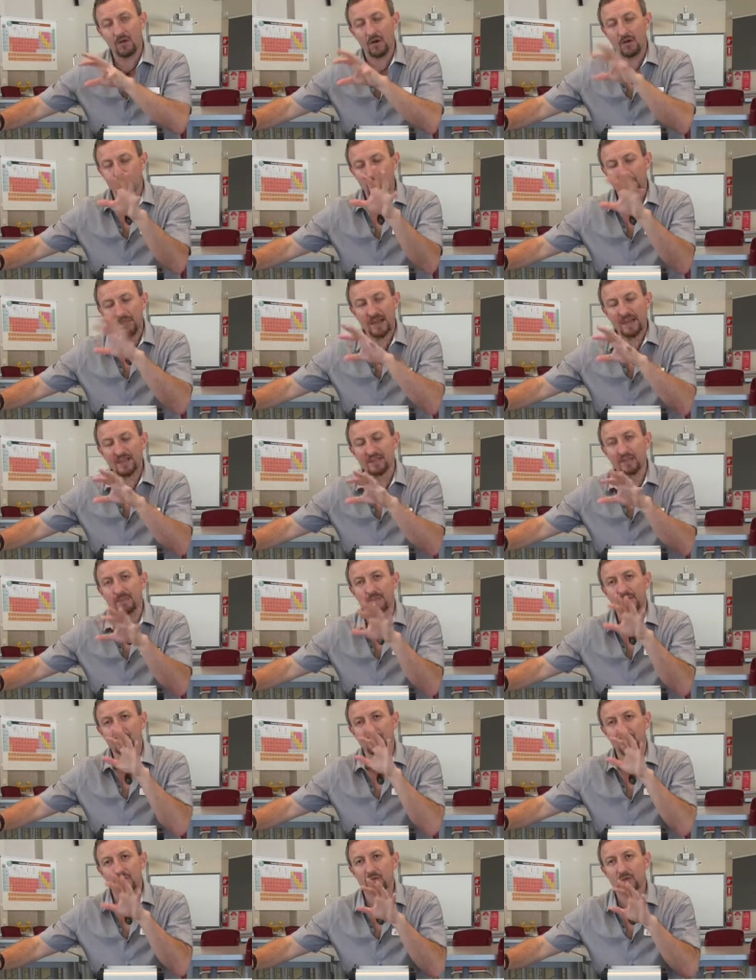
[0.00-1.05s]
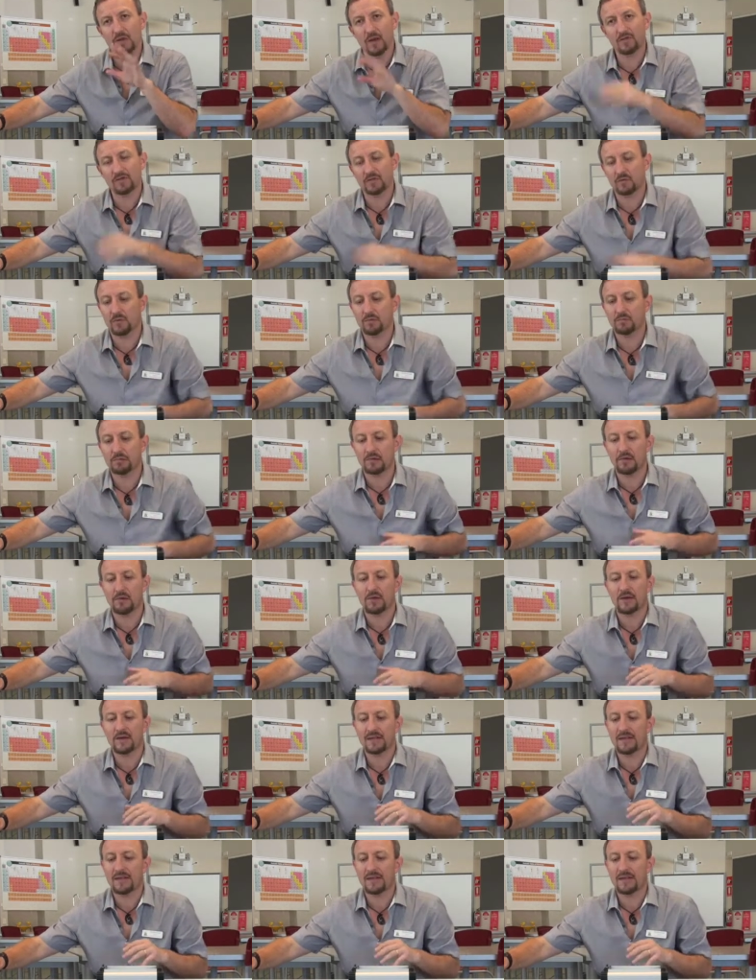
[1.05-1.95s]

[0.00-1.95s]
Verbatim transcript: of momentum, is still going to apply.